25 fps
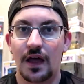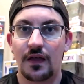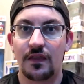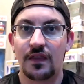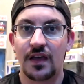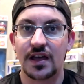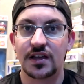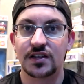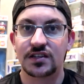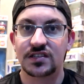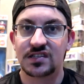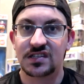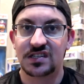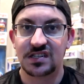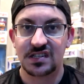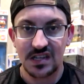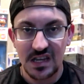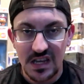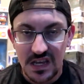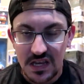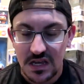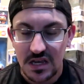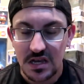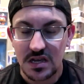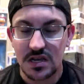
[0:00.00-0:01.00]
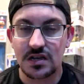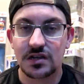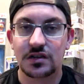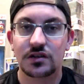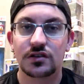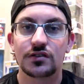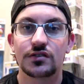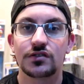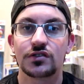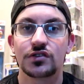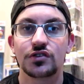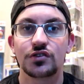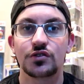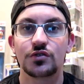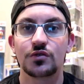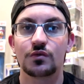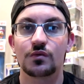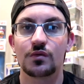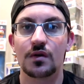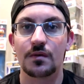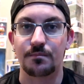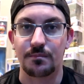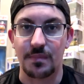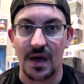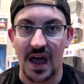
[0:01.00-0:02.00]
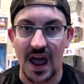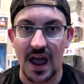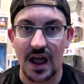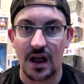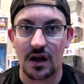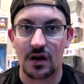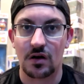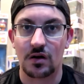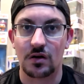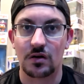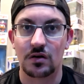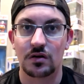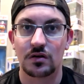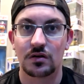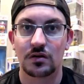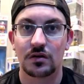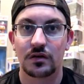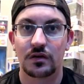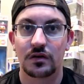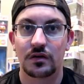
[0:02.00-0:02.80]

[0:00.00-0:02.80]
and they seek to repair